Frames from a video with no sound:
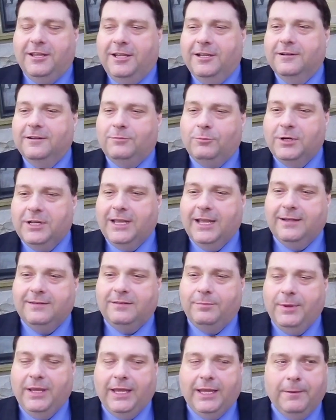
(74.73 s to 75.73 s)
Here's what
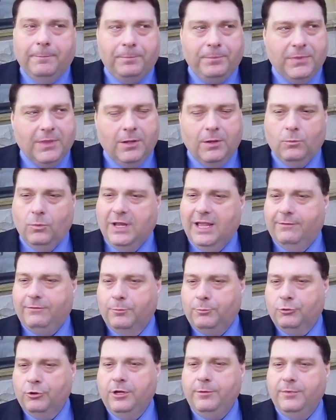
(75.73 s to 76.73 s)
gets me: we have
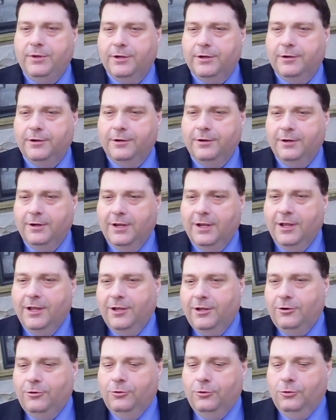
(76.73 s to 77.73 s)
a Premier
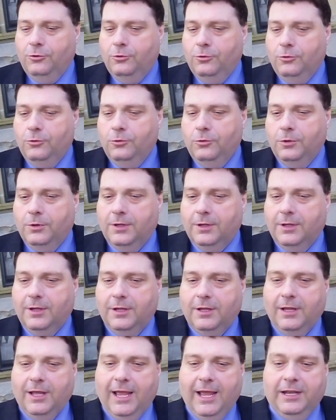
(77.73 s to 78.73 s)
who
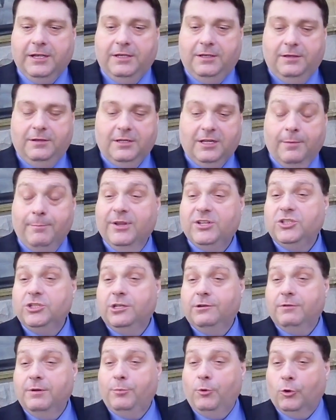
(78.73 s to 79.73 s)
had
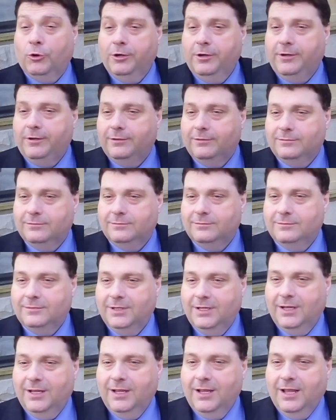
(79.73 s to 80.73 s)
commissioned a report,
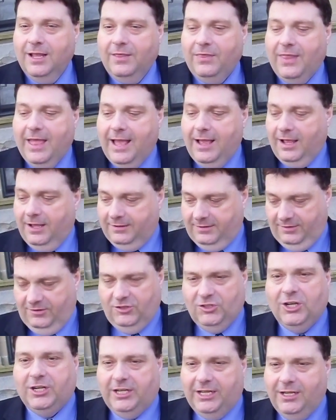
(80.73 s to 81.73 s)
a
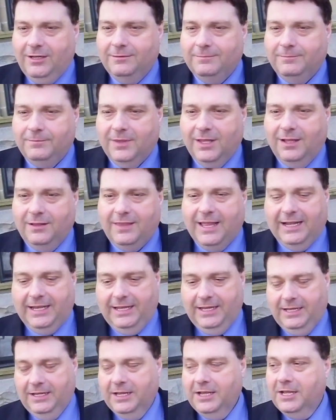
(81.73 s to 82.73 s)
study that
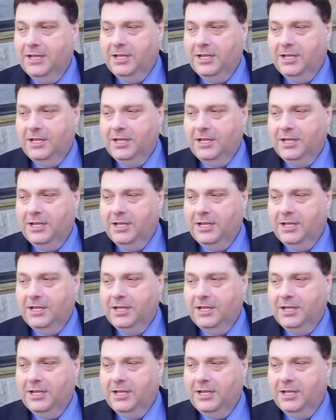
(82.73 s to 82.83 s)
he